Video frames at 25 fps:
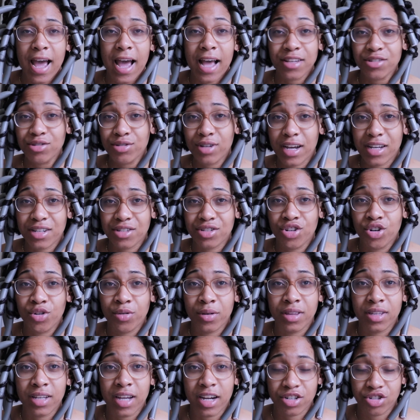As you guys
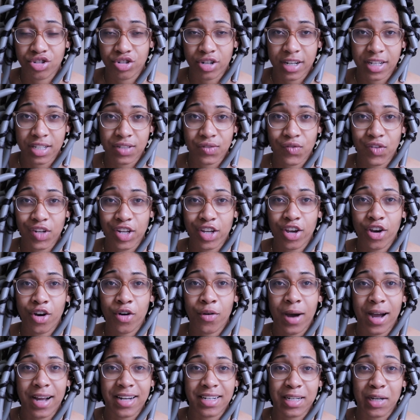know in yesterday's
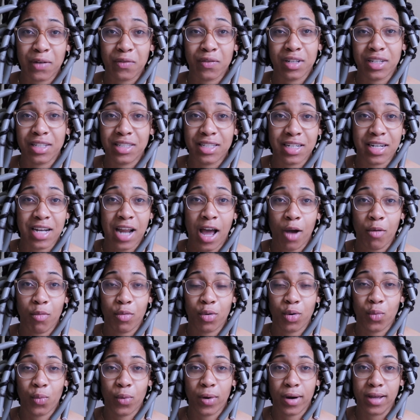video, I definitely did not
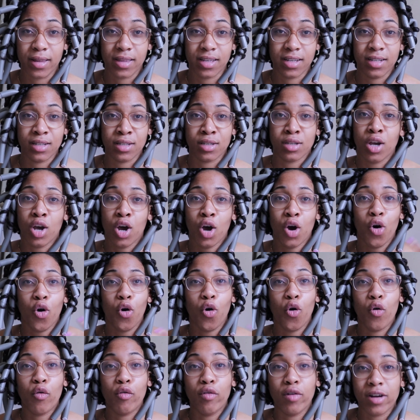want to wear these
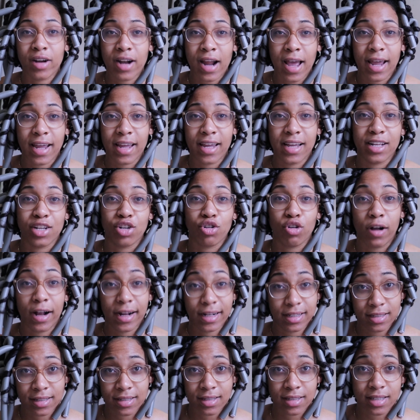overnight
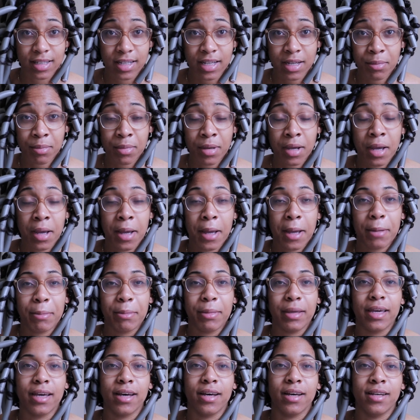trying to sleep
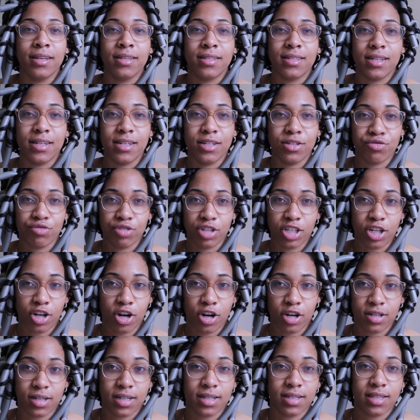because it is really
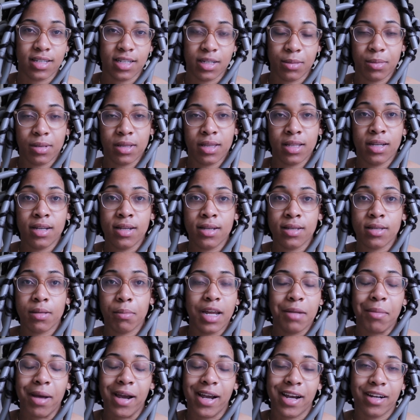hard to sleep in these
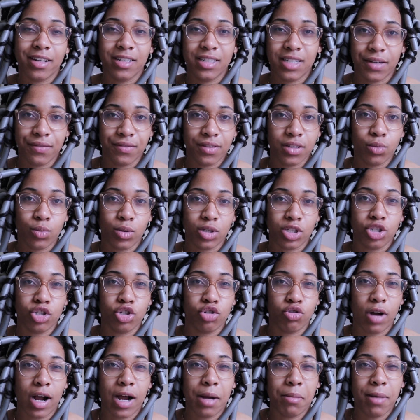and my hair definitely
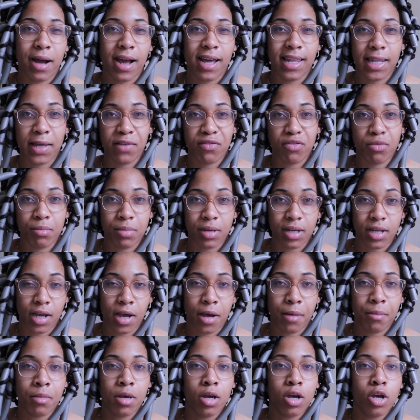wasn't dry by 11
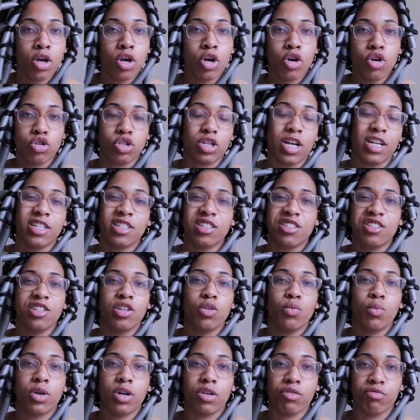p.m so i just
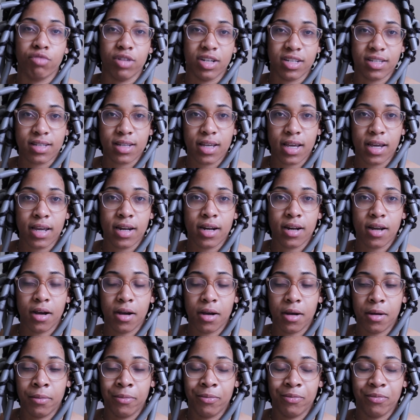didn't want to risk it
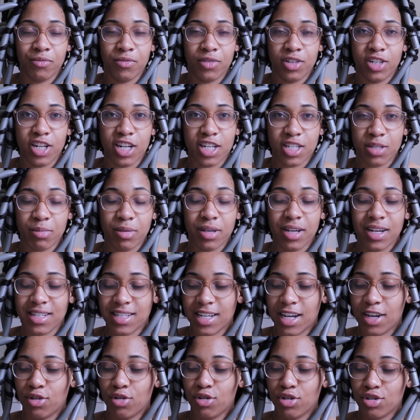um, just
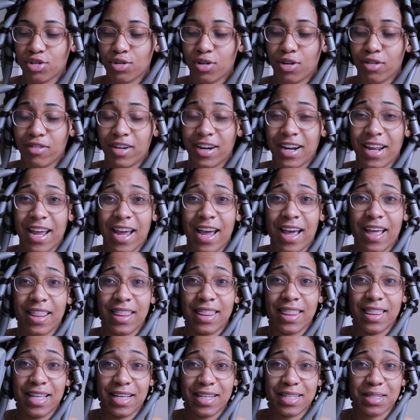because i also already
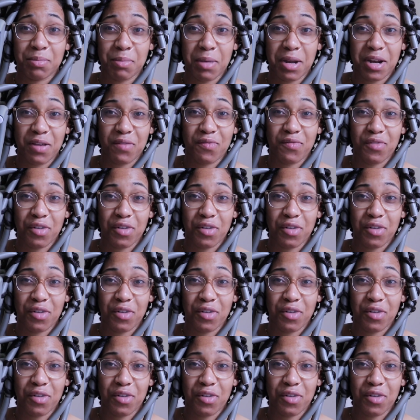had this many